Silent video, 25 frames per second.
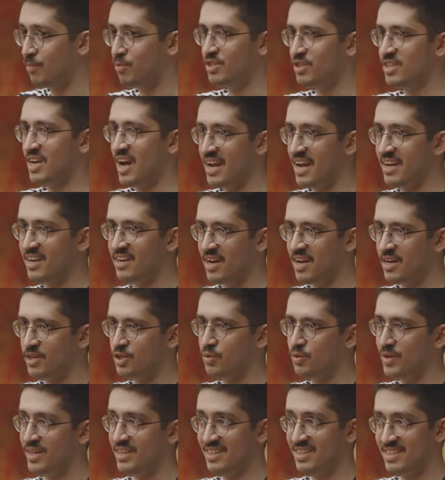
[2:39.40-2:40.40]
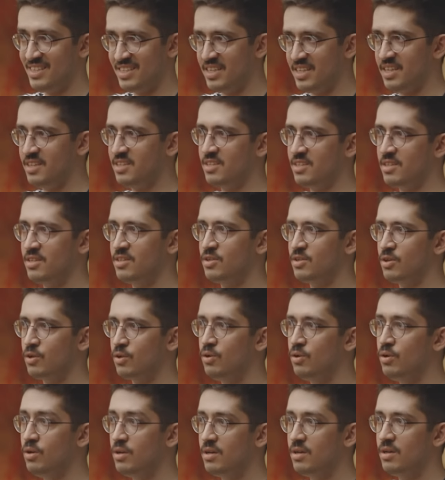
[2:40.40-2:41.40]
would say I graduated six years
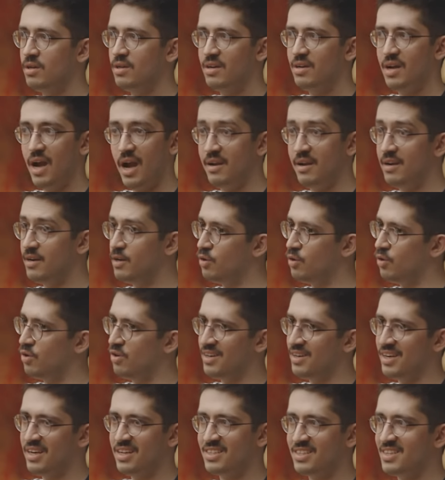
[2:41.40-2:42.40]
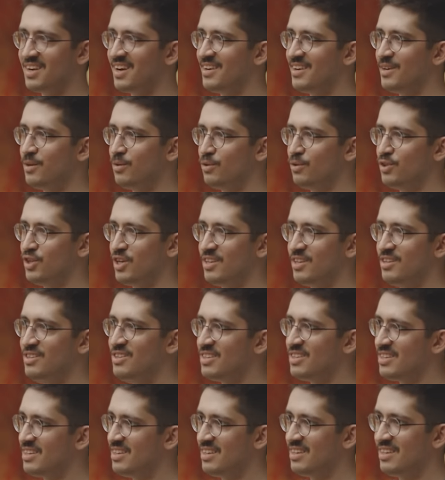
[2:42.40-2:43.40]
ago, and it had already started to change.
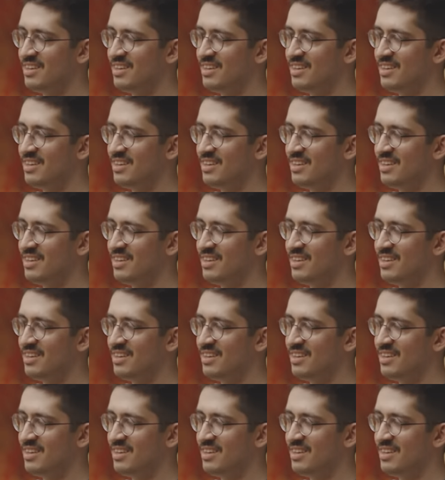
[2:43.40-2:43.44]
So what